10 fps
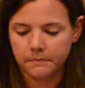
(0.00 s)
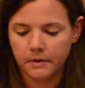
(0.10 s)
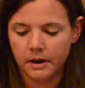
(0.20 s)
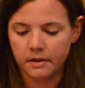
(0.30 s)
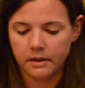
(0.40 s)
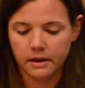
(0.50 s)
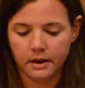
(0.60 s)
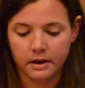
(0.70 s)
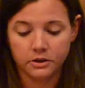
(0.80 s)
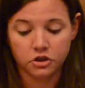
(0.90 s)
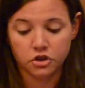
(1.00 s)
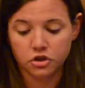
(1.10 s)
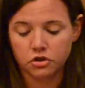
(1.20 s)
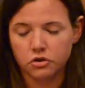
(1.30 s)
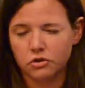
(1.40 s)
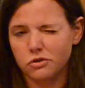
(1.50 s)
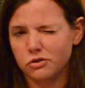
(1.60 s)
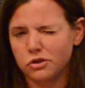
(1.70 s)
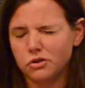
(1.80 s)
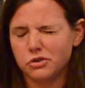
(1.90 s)
And then
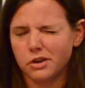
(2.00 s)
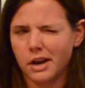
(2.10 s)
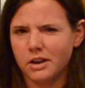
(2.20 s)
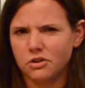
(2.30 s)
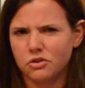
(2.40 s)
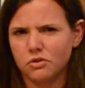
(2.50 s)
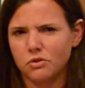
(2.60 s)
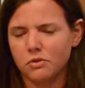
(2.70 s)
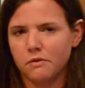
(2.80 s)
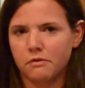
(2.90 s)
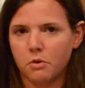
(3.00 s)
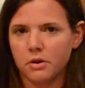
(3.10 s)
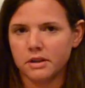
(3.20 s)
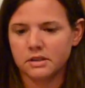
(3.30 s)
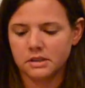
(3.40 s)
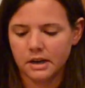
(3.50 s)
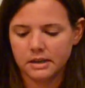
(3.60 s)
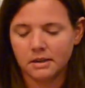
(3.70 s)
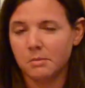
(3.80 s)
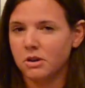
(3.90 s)
choose, usually I do 4 to
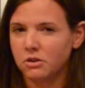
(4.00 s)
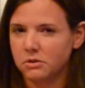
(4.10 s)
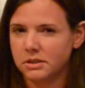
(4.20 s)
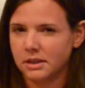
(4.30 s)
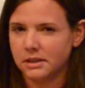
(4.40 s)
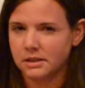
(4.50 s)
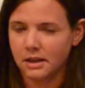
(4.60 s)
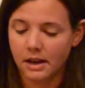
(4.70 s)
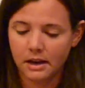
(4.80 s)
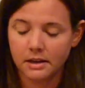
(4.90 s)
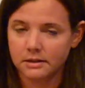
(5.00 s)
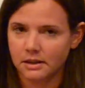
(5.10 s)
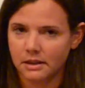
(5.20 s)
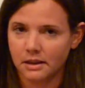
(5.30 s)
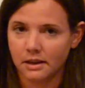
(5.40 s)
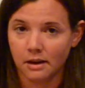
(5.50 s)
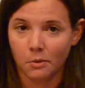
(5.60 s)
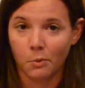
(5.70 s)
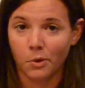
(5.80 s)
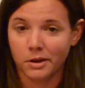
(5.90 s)
6. I'm going to do 6 today because I think
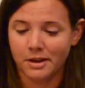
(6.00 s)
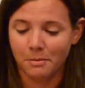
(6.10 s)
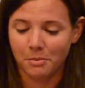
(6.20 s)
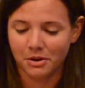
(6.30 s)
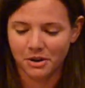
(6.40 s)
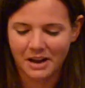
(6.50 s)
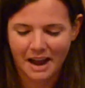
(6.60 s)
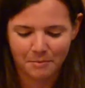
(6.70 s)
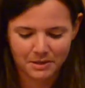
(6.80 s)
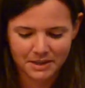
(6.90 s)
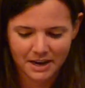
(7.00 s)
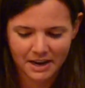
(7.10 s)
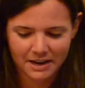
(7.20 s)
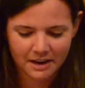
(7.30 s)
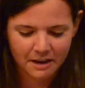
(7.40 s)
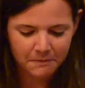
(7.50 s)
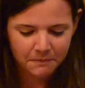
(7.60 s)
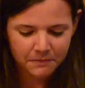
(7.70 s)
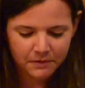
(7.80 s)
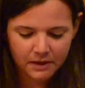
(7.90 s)
I worked up a good appetite.
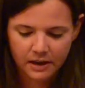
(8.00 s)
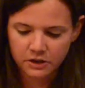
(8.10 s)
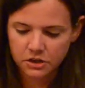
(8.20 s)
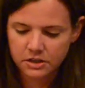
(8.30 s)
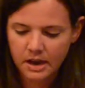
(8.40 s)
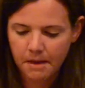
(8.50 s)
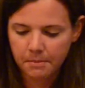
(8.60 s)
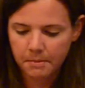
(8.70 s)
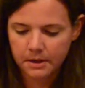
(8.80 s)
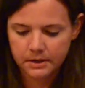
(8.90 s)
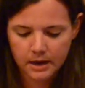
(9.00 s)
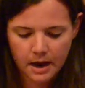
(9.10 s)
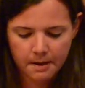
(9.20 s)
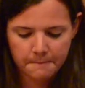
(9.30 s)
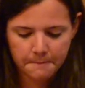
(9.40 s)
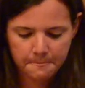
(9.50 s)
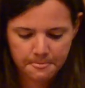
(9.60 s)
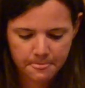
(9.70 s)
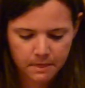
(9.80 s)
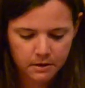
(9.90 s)
And just top them on top.
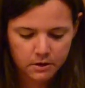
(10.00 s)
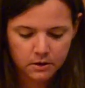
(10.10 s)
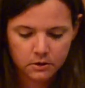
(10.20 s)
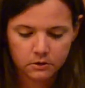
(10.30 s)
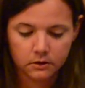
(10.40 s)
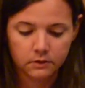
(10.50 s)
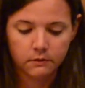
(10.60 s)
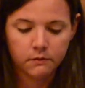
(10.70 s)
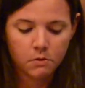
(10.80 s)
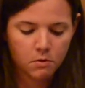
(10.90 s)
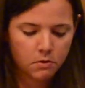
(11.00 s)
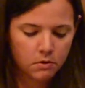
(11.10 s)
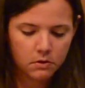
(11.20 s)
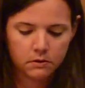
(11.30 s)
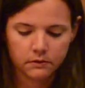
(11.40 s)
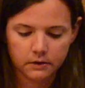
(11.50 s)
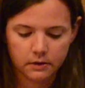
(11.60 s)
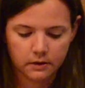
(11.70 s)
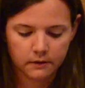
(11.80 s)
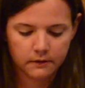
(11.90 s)
So it's 4,
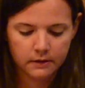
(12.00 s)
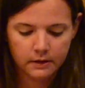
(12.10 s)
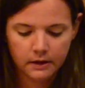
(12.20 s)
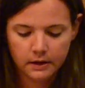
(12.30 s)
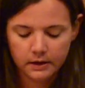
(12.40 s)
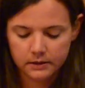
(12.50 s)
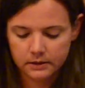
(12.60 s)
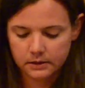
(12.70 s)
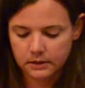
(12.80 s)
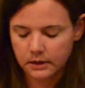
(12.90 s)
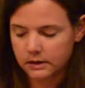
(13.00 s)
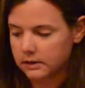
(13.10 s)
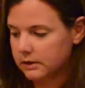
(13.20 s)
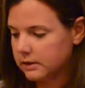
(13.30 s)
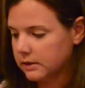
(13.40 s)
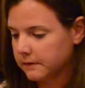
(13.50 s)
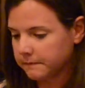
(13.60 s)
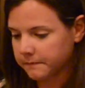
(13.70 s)
6.